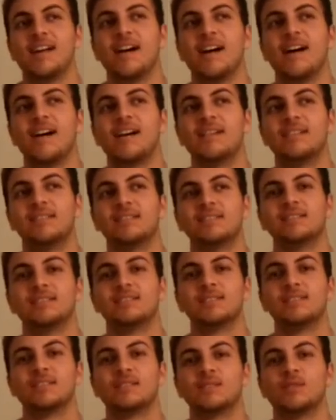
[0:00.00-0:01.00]
Yeah.
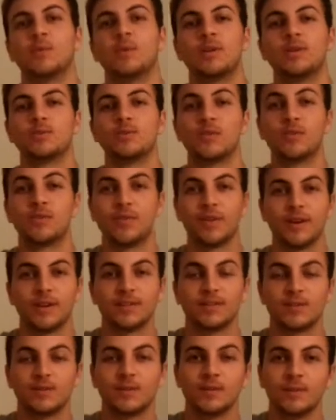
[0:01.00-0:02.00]
So what he's
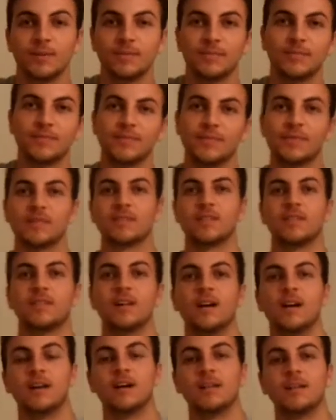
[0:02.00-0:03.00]
referring to,
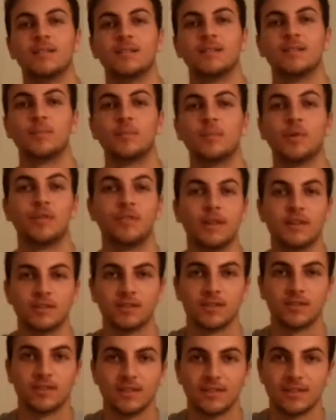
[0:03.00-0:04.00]

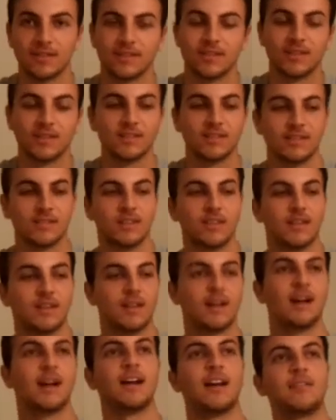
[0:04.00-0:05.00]
Professor, is
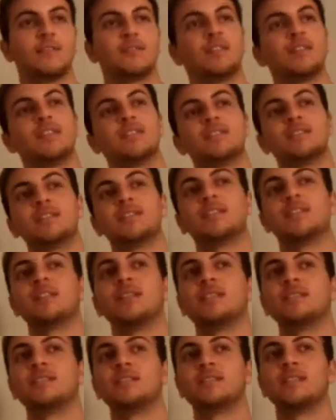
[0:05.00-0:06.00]
I have an
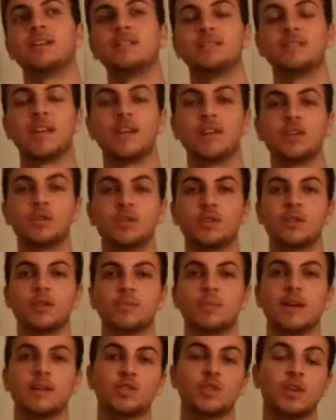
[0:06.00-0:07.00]
indentation
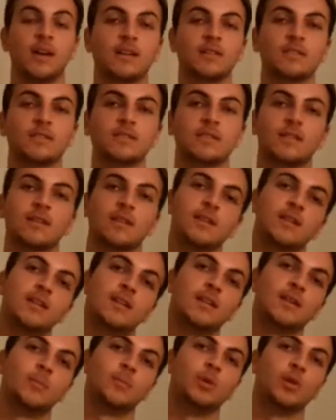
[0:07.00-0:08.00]
in my chest
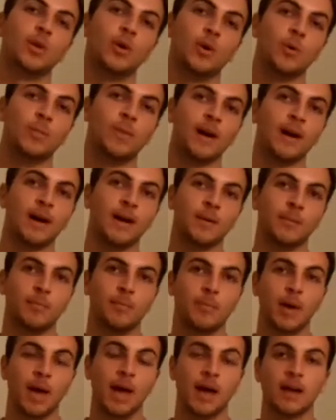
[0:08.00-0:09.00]
below my
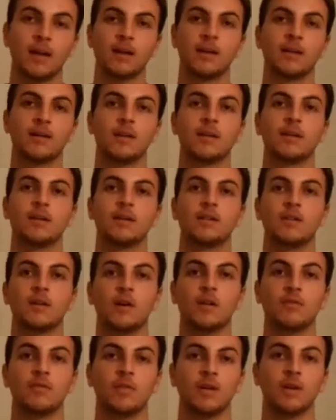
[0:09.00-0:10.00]
pec
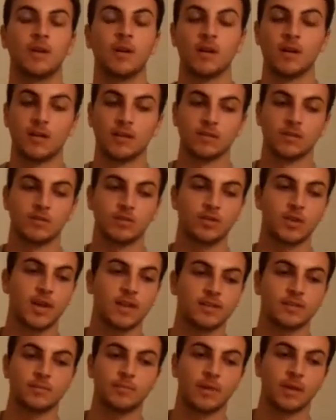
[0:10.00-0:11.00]
of the
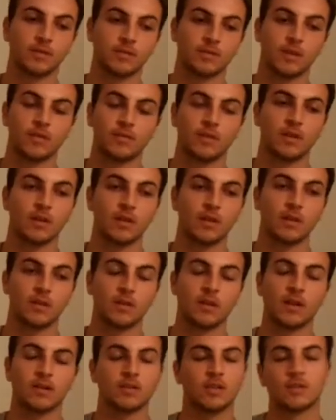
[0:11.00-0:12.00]
chest muscle, of
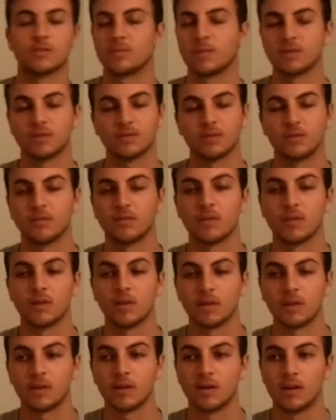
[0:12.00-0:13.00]

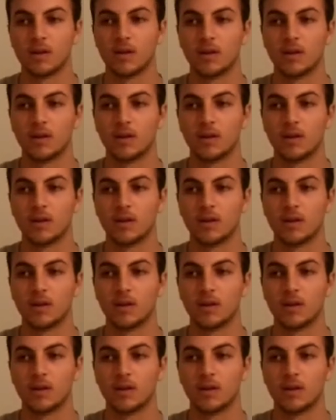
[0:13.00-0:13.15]
the